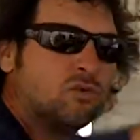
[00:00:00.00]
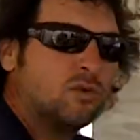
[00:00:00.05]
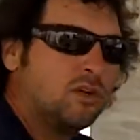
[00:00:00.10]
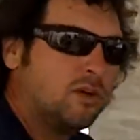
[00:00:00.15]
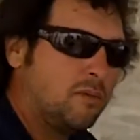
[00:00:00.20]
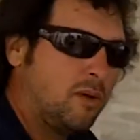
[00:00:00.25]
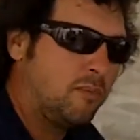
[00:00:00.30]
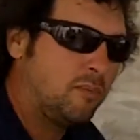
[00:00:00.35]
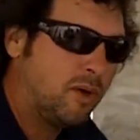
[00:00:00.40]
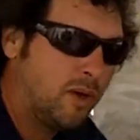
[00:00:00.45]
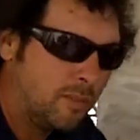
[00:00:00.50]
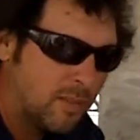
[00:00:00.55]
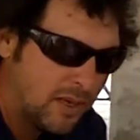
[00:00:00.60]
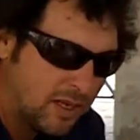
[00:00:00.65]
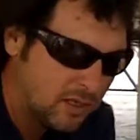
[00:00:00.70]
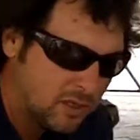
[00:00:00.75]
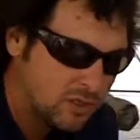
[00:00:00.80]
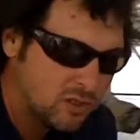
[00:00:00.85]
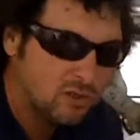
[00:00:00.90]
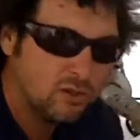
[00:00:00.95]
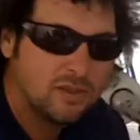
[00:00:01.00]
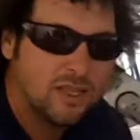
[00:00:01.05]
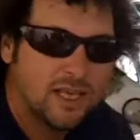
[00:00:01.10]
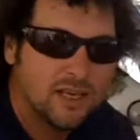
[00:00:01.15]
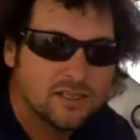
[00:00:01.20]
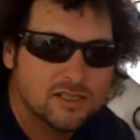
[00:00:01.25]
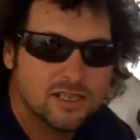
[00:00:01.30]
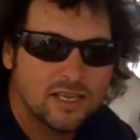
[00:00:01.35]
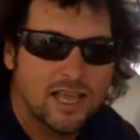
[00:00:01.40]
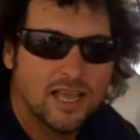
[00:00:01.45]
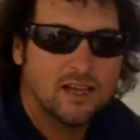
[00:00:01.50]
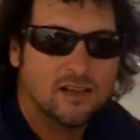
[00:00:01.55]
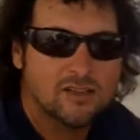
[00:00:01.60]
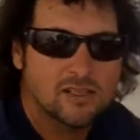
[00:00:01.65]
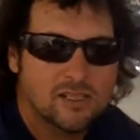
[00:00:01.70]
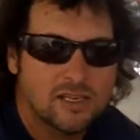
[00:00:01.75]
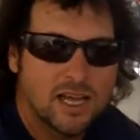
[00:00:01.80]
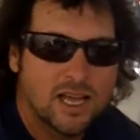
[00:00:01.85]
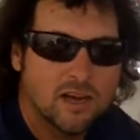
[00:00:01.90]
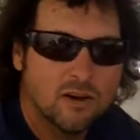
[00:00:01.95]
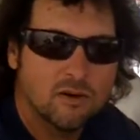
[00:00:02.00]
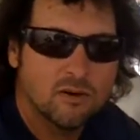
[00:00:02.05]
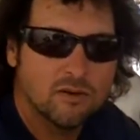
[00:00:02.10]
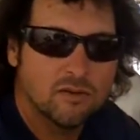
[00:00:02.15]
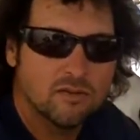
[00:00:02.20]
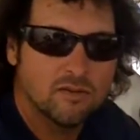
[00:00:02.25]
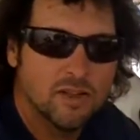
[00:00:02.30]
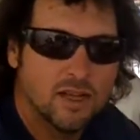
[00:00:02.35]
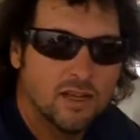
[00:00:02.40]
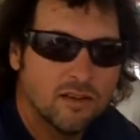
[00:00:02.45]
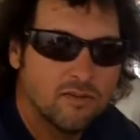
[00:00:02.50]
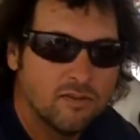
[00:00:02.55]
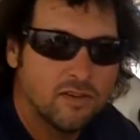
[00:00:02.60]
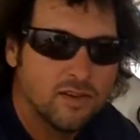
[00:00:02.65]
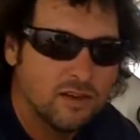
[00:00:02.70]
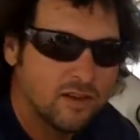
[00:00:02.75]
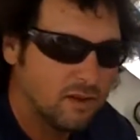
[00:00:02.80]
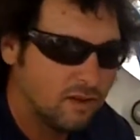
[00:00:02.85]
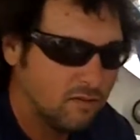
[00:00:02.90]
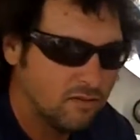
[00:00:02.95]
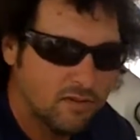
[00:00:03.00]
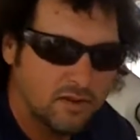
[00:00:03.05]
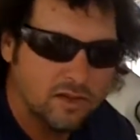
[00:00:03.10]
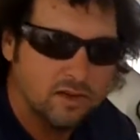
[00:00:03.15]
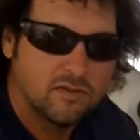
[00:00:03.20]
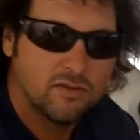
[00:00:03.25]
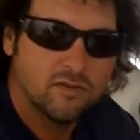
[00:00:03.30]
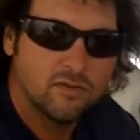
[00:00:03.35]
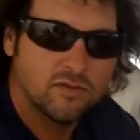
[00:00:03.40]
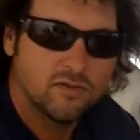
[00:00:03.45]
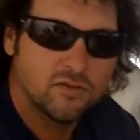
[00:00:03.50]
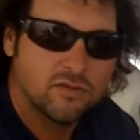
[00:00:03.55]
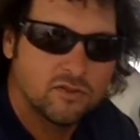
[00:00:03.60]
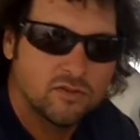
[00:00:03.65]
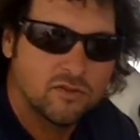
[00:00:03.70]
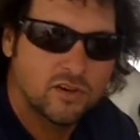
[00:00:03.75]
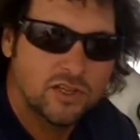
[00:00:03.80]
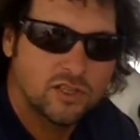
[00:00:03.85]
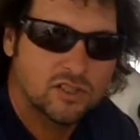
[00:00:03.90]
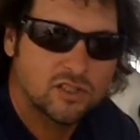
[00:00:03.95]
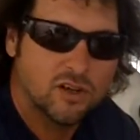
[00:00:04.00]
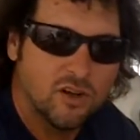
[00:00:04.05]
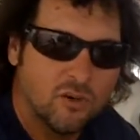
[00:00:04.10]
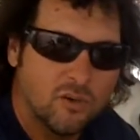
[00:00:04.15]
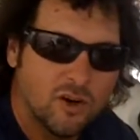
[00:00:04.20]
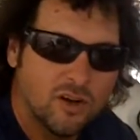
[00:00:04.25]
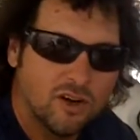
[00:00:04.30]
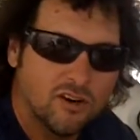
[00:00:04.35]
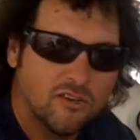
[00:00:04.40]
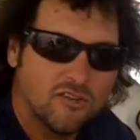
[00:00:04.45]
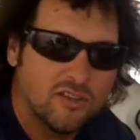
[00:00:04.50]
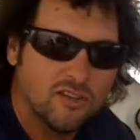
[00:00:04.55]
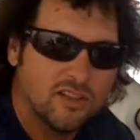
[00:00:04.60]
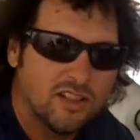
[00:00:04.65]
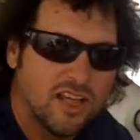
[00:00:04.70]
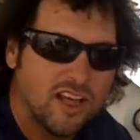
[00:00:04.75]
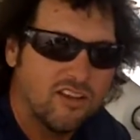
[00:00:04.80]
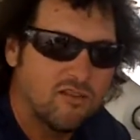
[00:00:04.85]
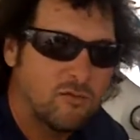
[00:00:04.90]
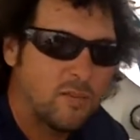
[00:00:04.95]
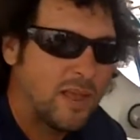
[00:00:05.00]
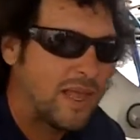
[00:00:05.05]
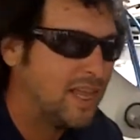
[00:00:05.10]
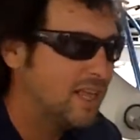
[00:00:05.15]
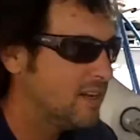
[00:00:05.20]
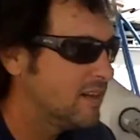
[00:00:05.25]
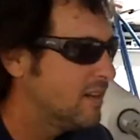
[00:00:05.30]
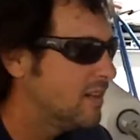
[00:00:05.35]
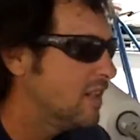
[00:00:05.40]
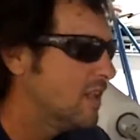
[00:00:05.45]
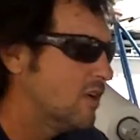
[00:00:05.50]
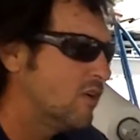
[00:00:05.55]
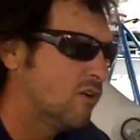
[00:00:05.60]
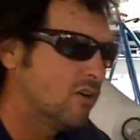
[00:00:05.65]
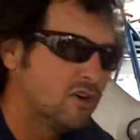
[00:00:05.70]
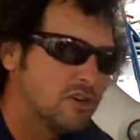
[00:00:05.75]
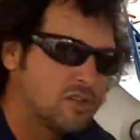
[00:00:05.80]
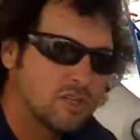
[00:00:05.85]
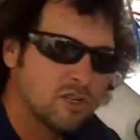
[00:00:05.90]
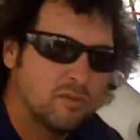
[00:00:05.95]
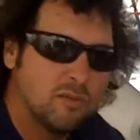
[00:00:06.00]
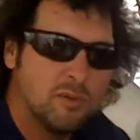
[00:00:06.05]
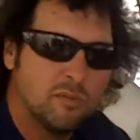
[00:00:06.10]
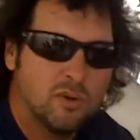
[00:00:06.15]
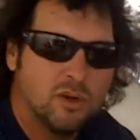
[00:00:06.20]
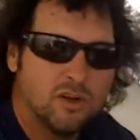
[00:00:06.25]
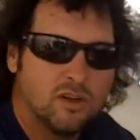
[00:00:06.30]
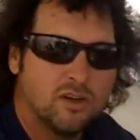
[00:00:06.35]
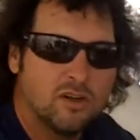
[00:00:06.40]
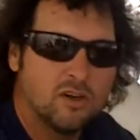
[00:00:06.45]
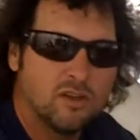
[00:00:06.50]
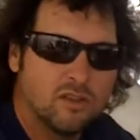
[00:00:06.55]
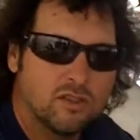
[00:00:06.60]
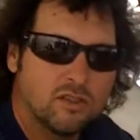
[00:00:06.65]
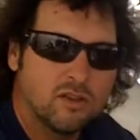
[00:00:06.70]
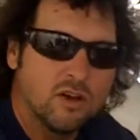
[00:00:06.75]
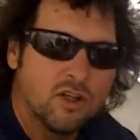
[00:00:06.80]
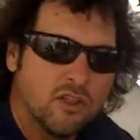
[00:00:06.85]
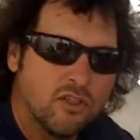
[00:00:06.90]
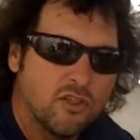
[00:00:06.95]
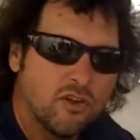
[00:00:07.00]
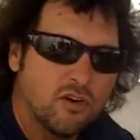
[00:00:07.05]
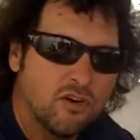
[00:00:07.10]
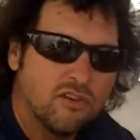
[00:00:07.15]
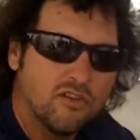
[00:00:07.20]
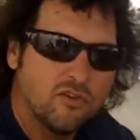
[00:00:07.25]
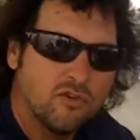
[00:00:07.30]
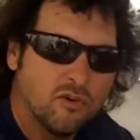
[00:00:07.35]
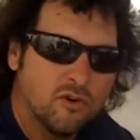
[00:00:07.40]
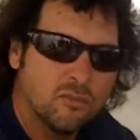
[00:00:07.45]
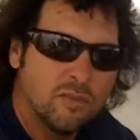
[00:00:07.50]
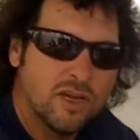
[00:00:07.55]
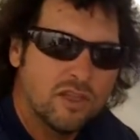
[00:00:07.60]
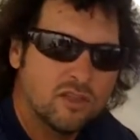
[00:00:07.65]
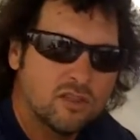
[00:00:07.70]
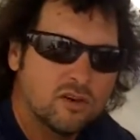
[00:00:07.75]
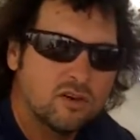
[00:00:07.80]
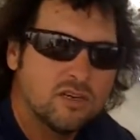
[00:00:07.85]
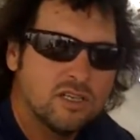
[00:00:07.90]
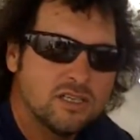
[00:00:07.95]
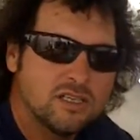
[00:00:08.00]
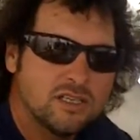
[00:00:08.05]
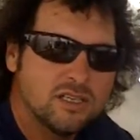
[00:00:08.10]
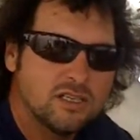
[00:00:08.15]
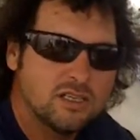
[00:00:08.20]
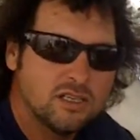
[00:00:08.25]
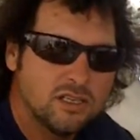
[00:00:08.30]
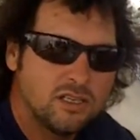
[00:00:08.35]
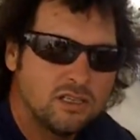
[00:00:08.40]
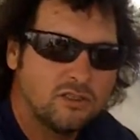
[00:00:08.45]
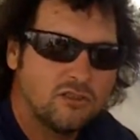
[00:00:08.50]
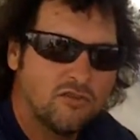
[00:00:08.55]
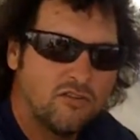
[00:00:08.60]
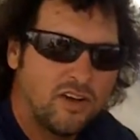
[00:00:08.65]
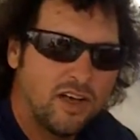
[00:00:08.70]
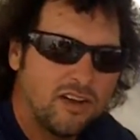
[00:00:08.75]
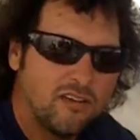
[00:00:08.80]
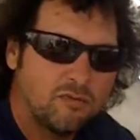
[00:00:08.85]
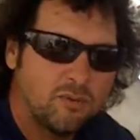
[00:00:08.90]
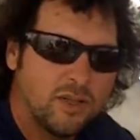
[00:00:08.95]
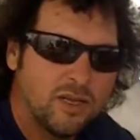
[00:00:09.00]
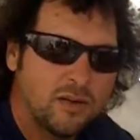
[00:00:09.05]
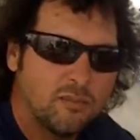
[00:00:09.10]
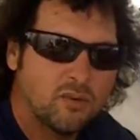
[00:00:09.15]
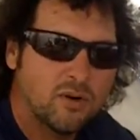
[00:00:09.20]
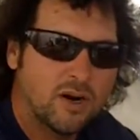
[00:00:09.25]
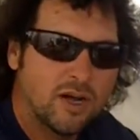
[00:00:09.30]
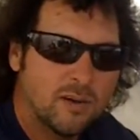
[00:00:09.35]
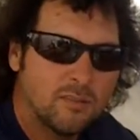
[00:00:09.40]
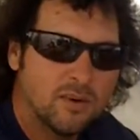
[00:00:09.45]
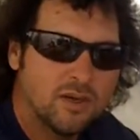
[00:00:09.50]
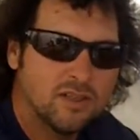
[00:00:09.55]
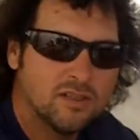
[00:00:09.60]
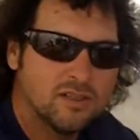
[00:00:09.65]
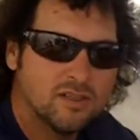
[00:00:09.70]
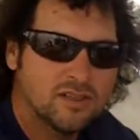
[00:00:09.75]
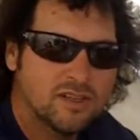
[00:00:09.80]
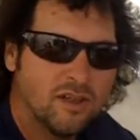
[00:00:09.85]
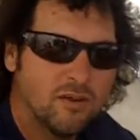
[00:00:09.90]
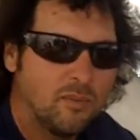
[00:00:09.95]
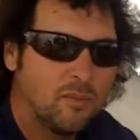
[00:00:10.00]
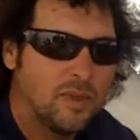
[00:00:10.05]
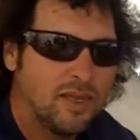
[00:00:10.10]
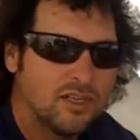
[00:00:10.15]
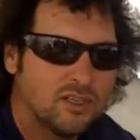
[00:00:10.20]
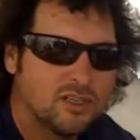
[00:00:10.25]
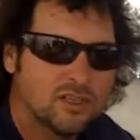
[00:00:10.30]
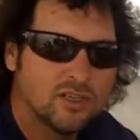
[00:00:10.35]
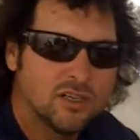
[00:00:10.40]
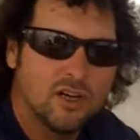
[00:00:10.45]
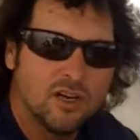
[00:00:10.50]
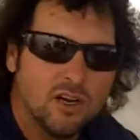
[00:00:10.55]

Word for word: We're gonna be pumping in 2,000 gallons an hour of live, of uh, fresh salt water for the live bait. We're also gonna be putting on a 34 by 36 inch five blade prop on this son bitch.